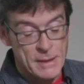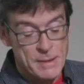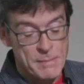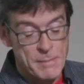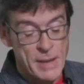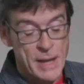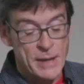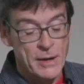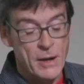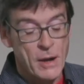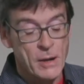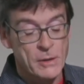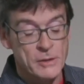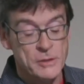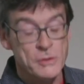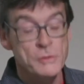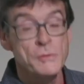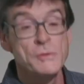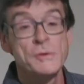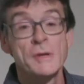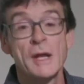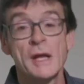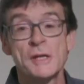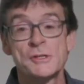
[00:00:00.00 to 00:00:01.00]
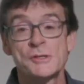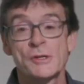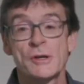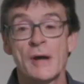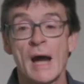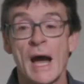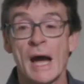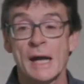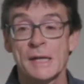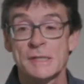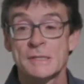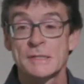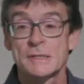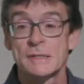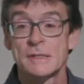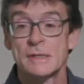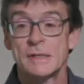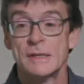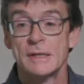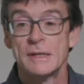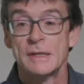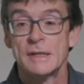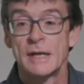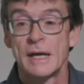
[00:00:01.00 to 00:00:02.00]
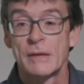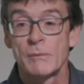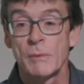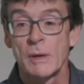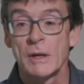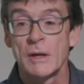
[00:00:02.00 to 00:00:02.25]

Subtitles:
Men argue, nature acts. And